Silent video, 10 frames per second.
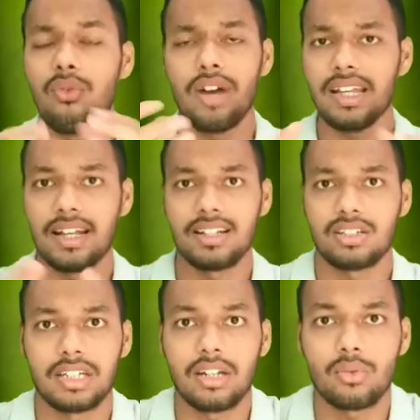Why
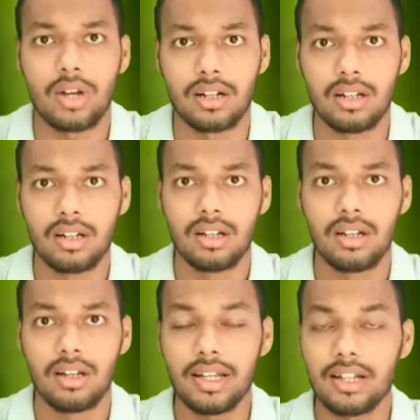aeration required?
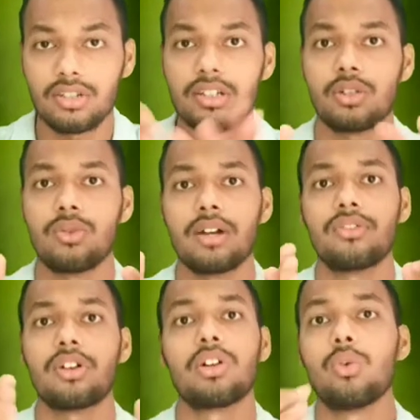Aeration required
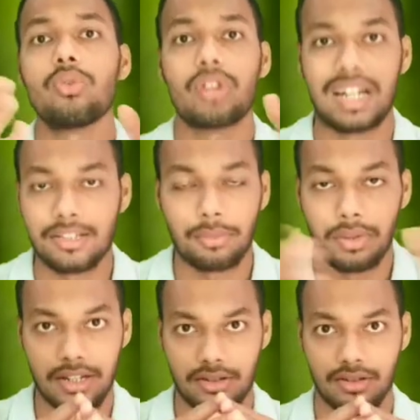for root
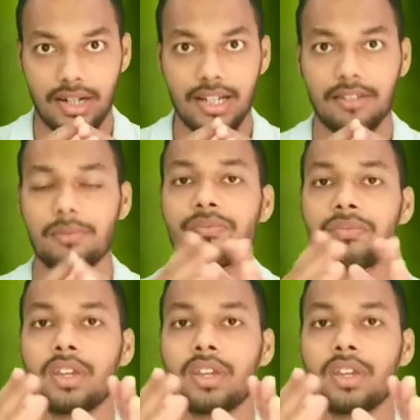respiration, right?